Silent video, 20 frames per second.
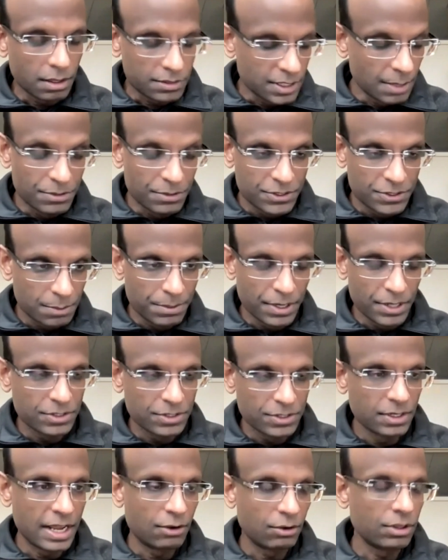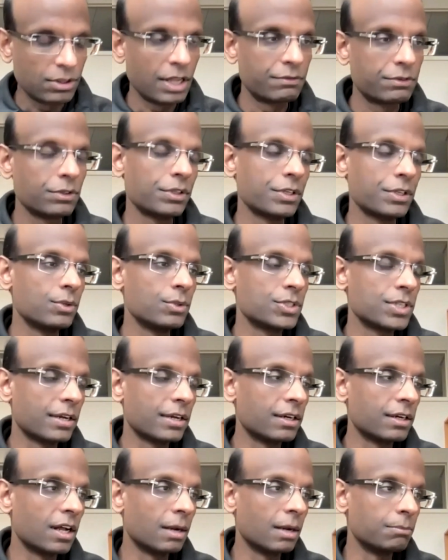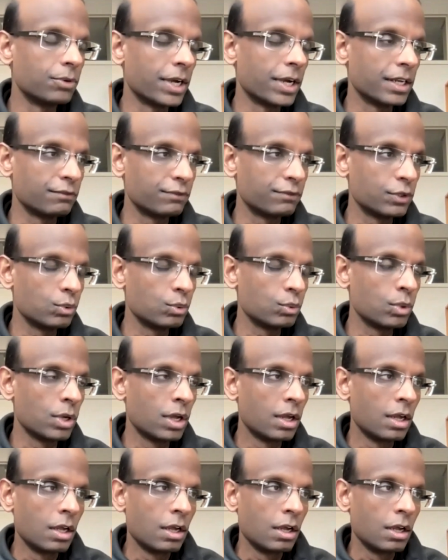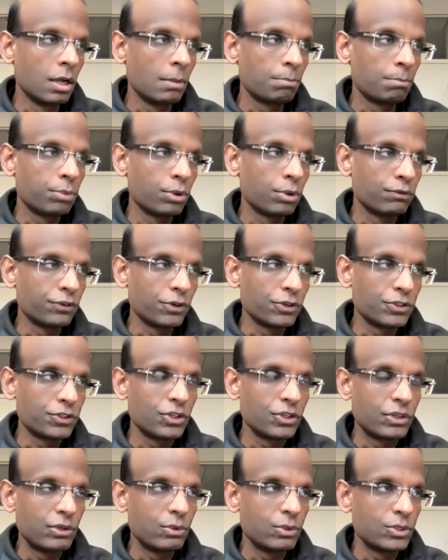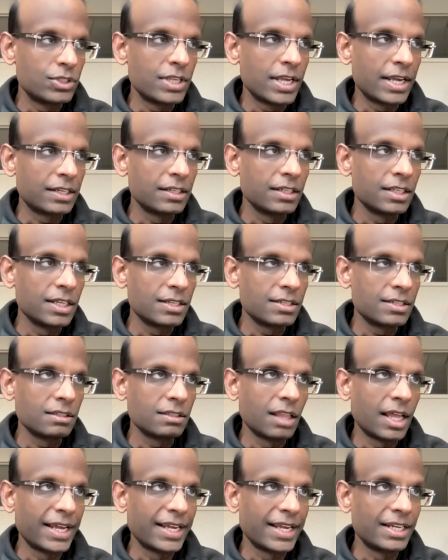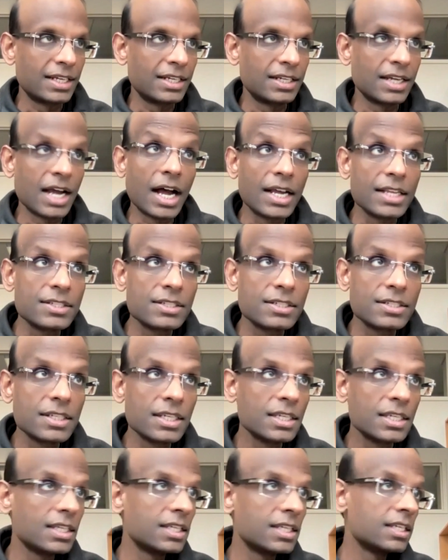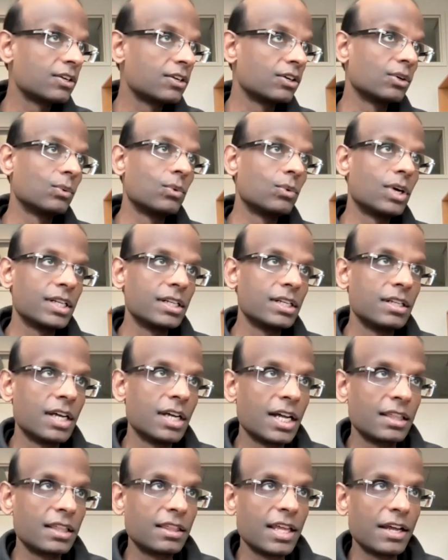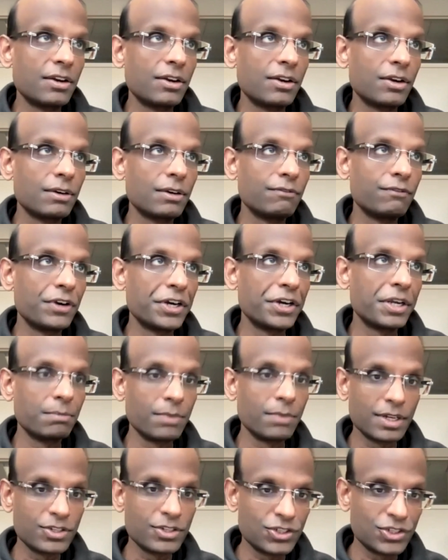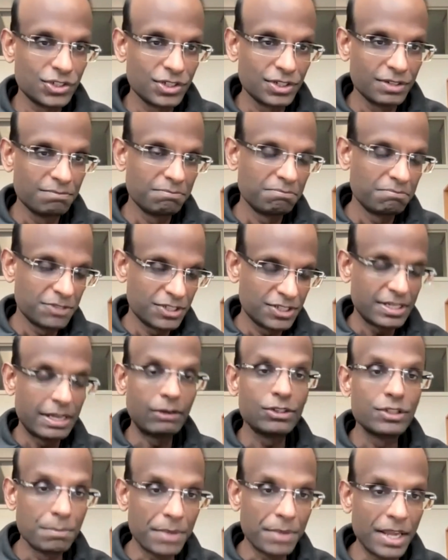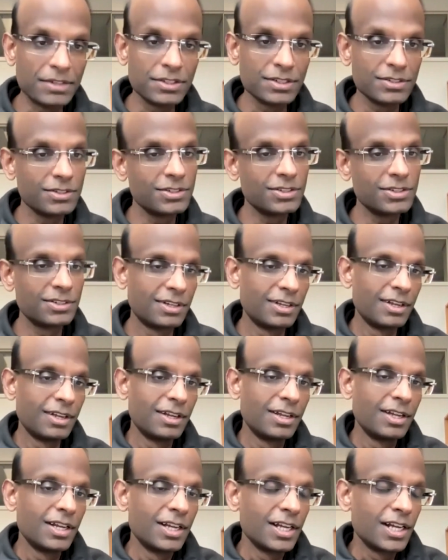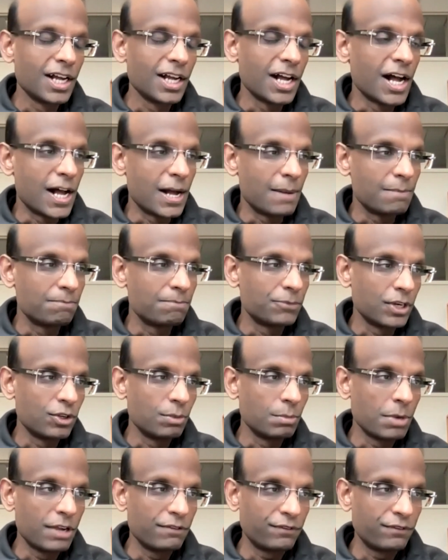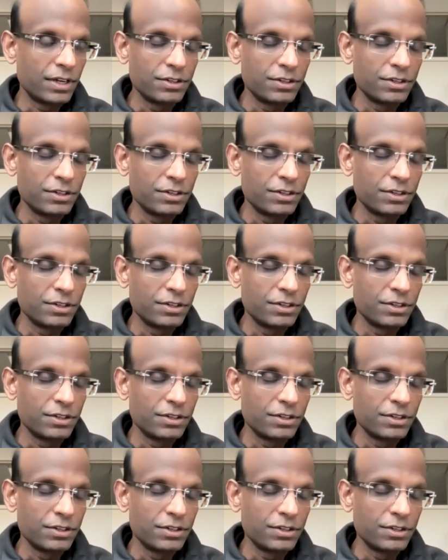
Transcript: some of this depends on how cleverly you set it up, right? If you prefer to use techniques like guide-seq or whatnot that are very much cell dependent, then you might